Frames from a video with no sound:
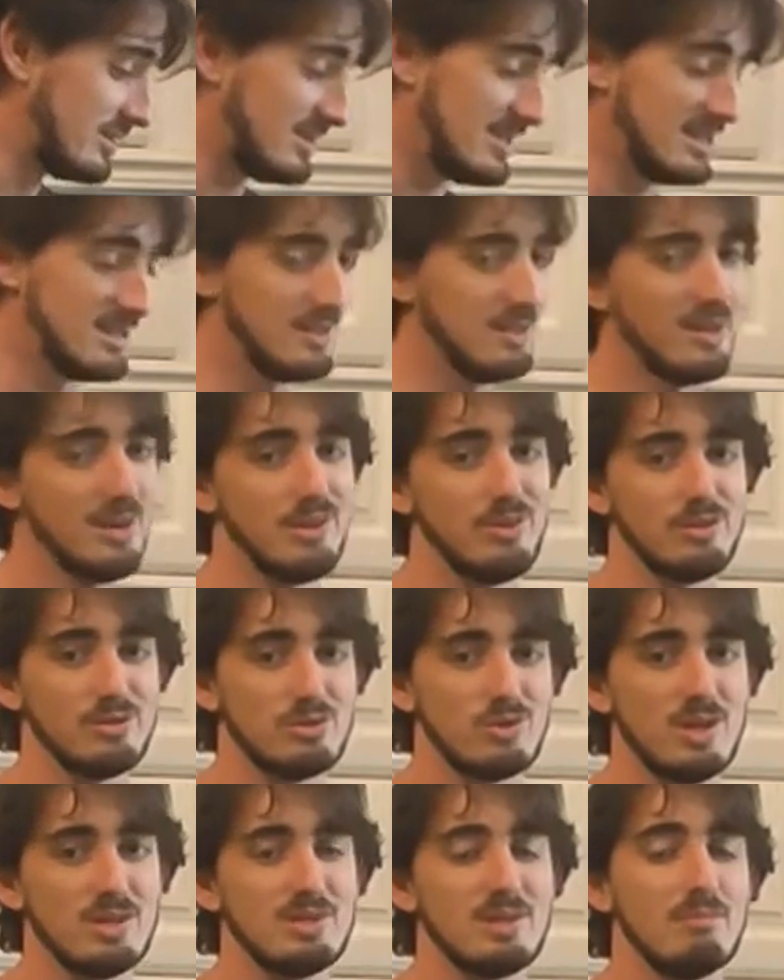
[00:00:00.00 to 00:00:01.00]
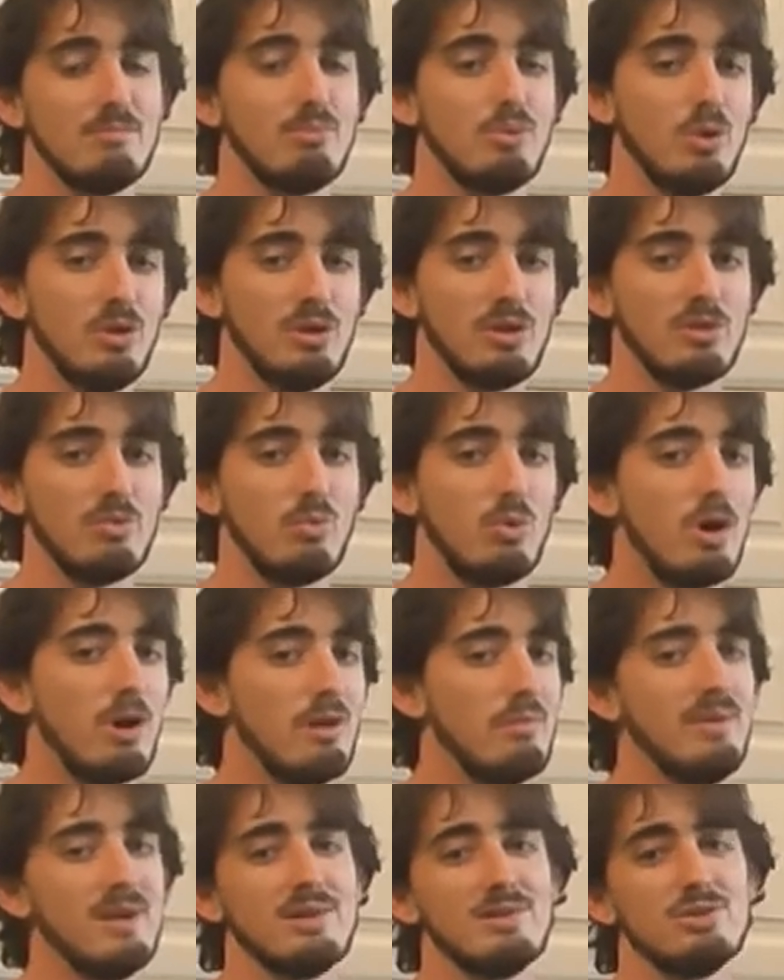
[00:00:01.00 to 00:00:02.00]
It takes a lot of the stress out of boiling the
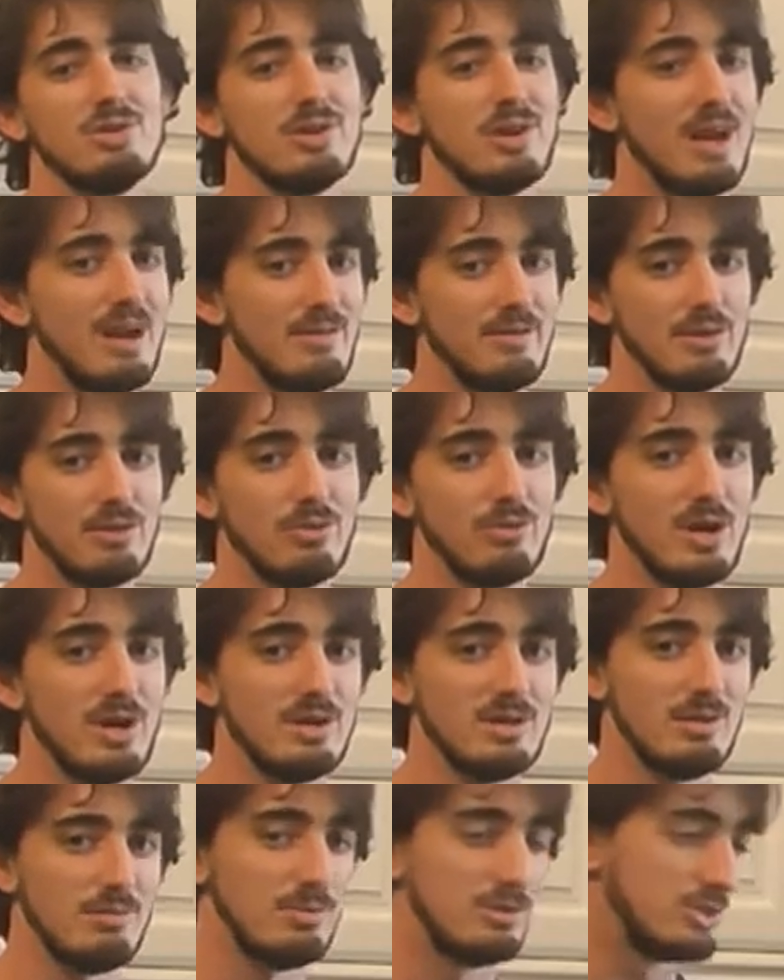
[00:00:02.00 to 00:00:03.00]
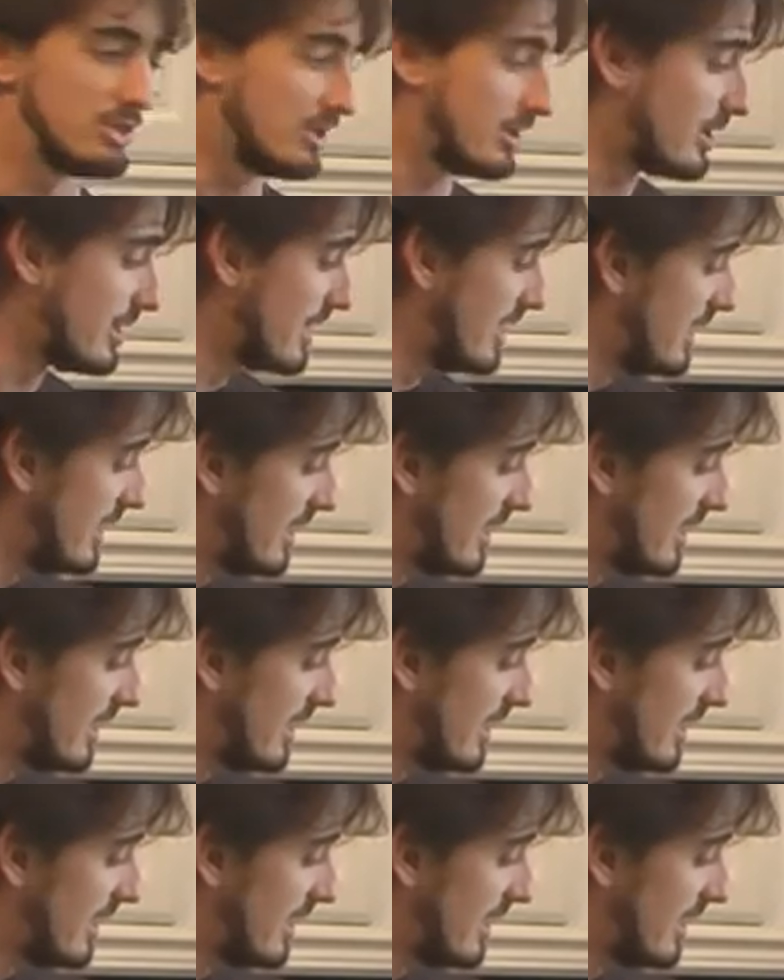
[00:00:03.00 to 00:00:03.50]
water, making sure you have it at the right temperature.